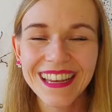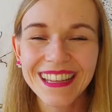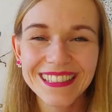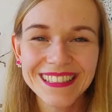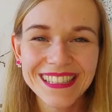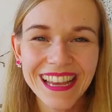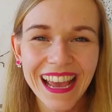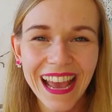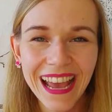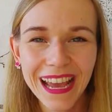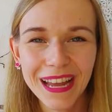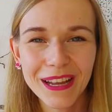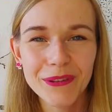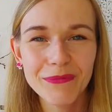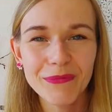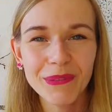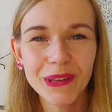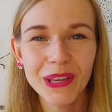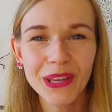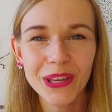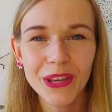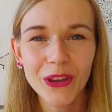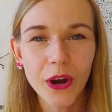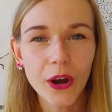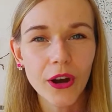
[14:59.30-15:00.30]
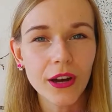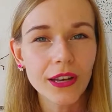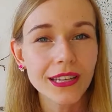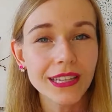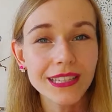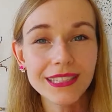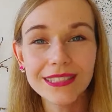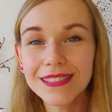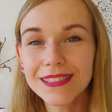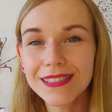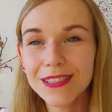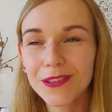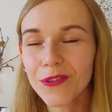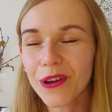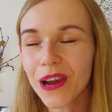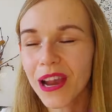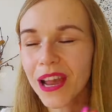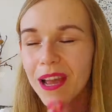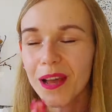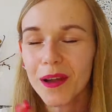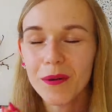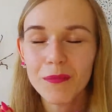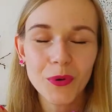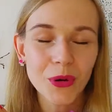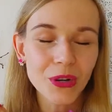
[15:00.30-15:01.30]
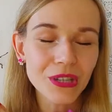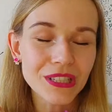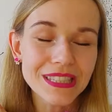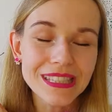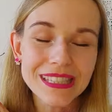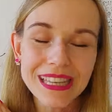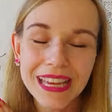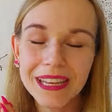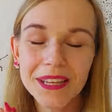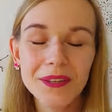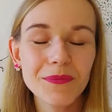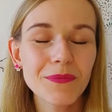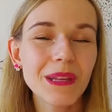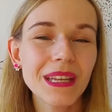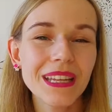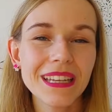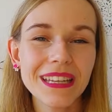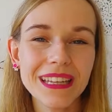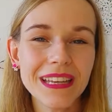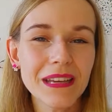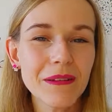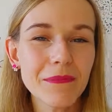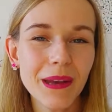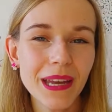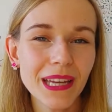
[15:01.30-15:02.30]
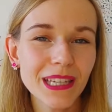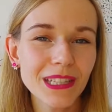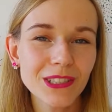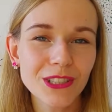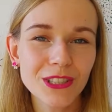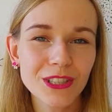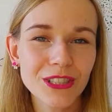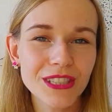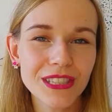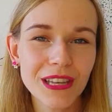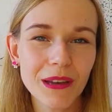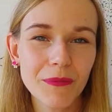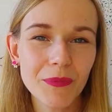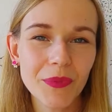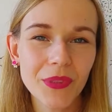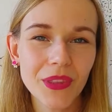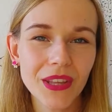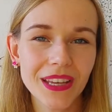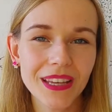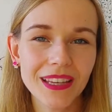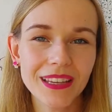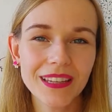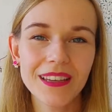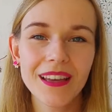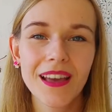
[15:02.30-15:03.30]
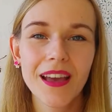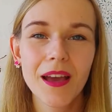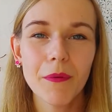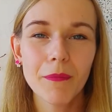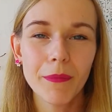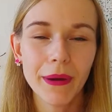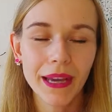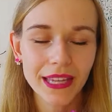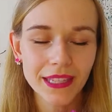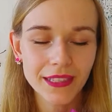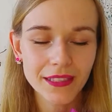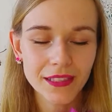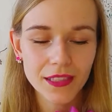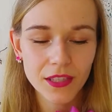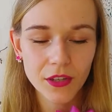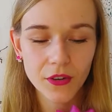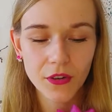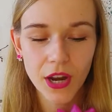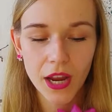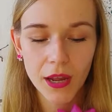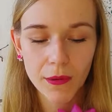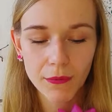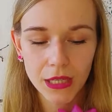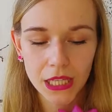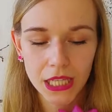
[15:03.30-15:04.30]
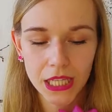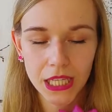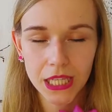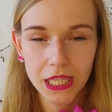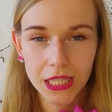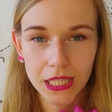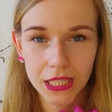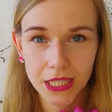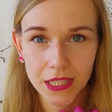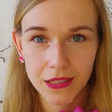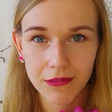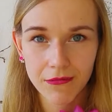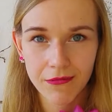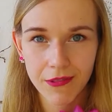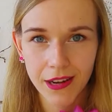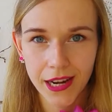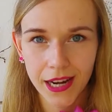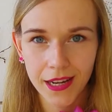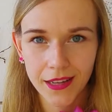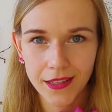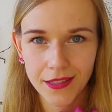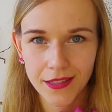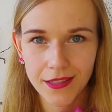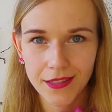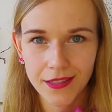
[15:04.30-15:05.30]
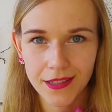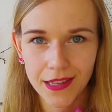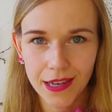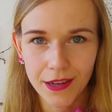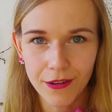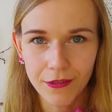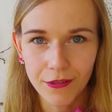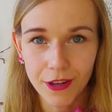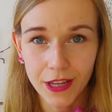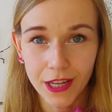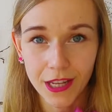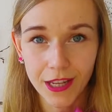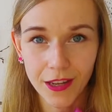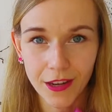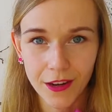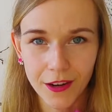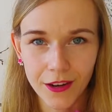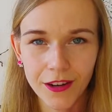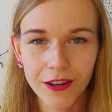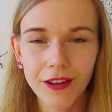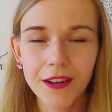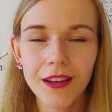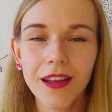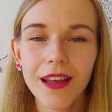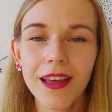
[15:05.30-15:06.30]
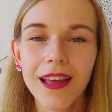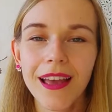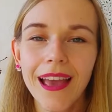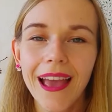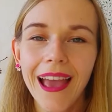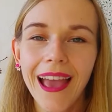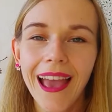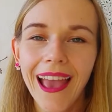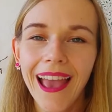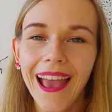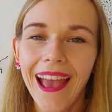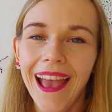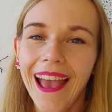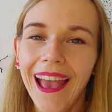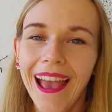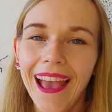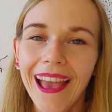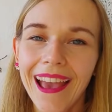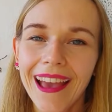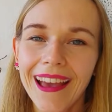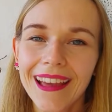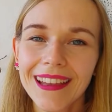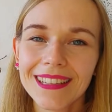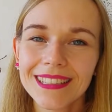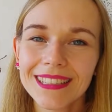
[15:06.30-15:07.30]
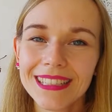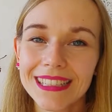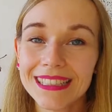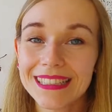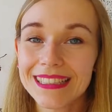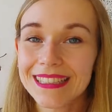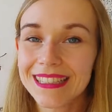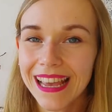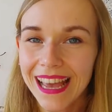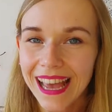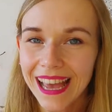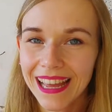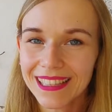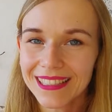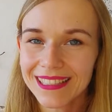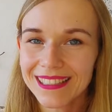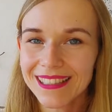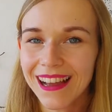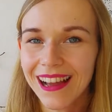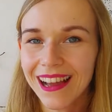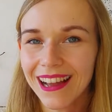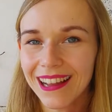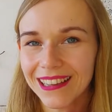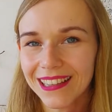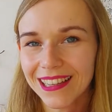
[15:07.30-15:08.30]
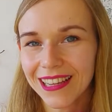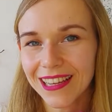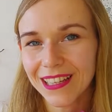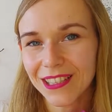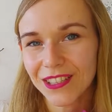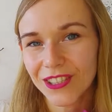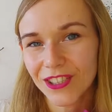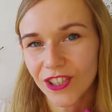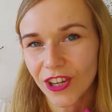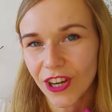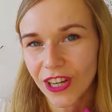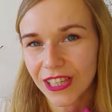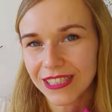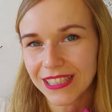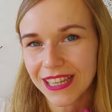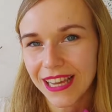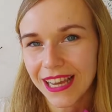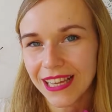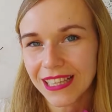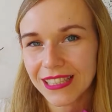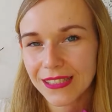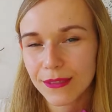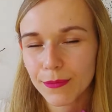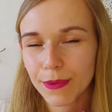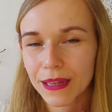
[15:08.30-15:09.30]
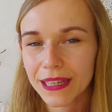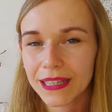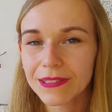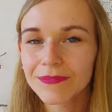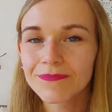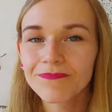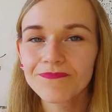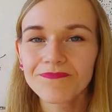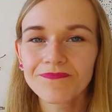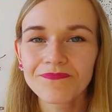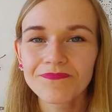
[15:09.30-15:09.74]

tag me on Instagram send me an email or something. My Instagram is right down here, and it's at anya.esma,